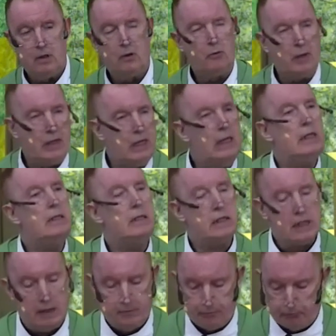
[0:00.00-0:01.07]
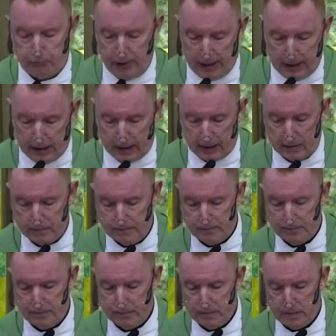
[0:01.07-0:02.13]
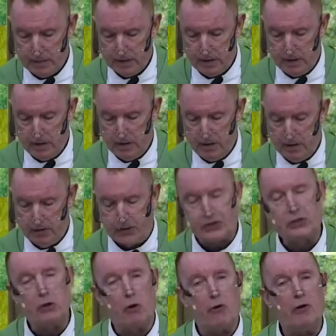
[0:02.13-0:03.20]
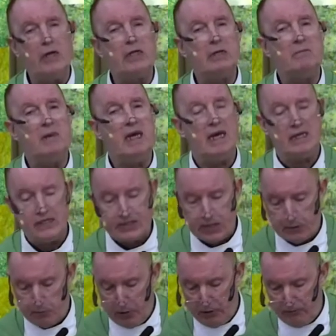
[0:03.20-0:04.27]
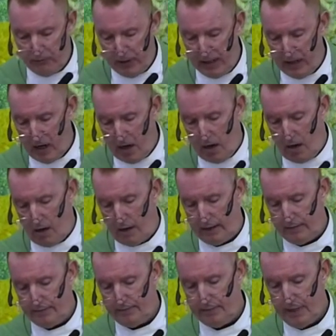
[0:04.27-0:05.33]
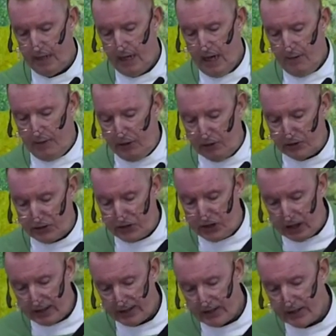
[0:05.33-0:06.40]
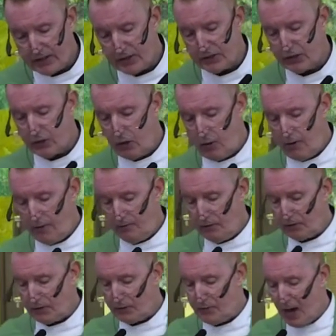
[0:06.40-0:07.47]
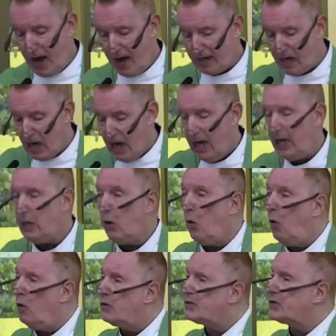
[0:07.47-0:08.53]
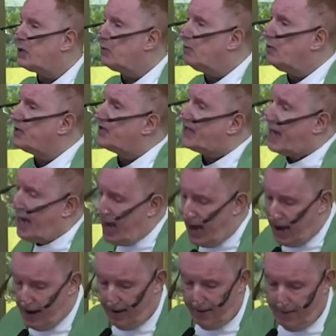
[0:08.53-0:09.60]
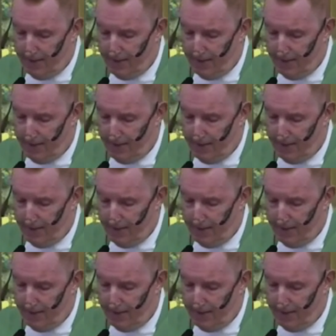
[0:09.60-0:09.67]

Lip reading: We need to keep reading. The story demands that we read on, because just as the story looks back, it also looks ahead.